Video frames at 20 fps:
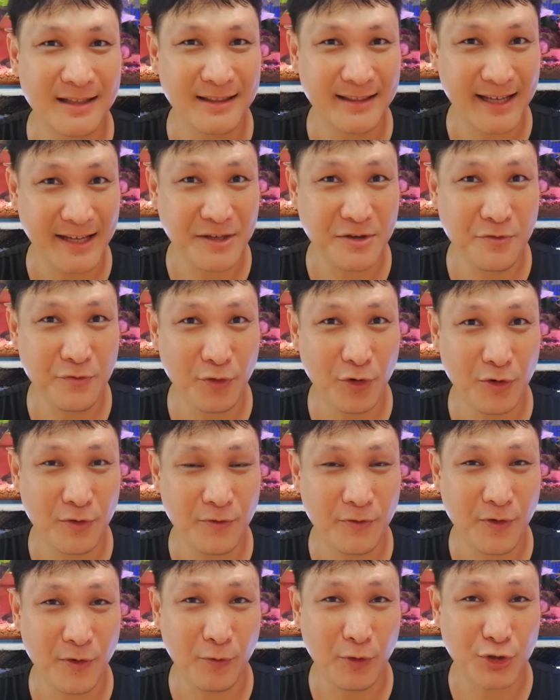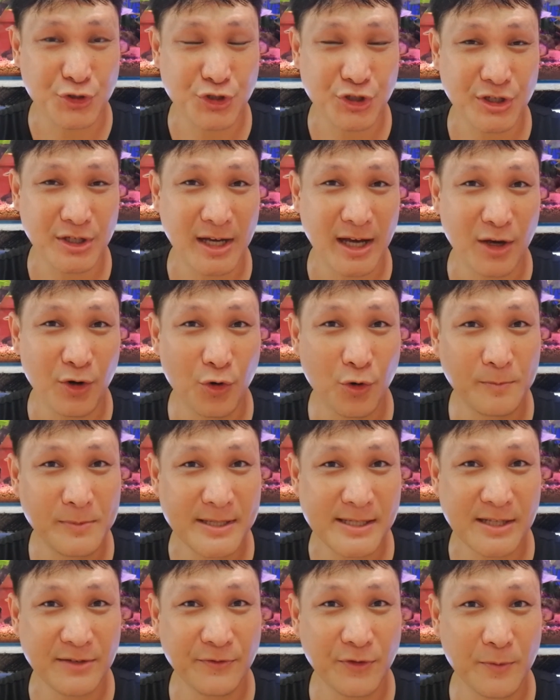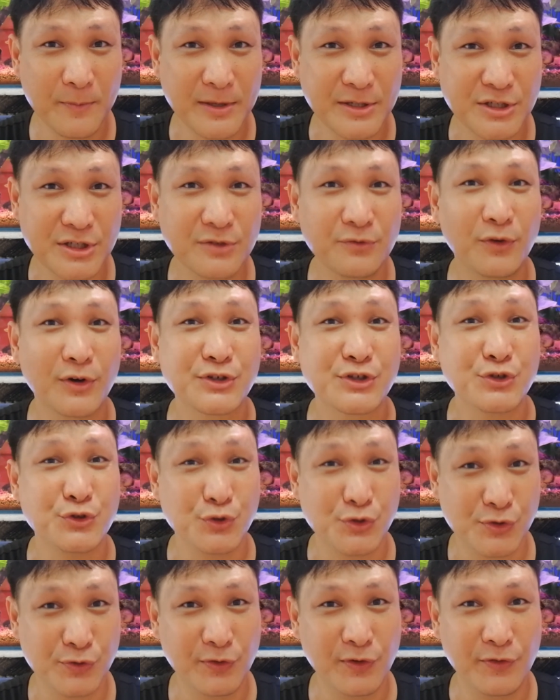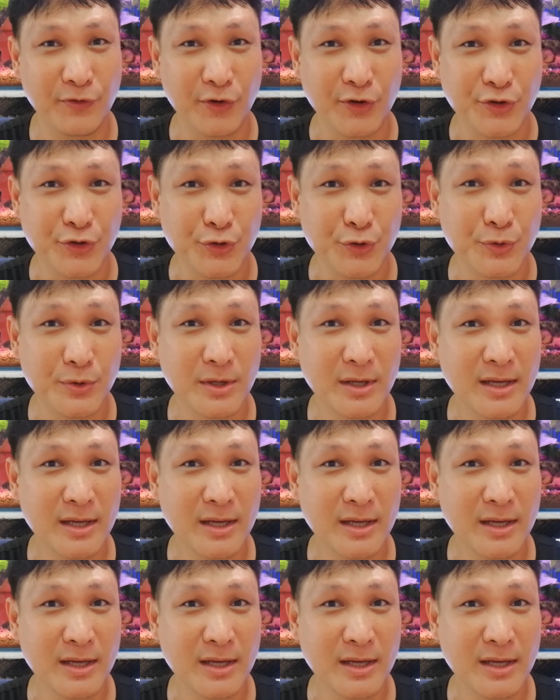Thank you for watching. I hope this information was useful for you.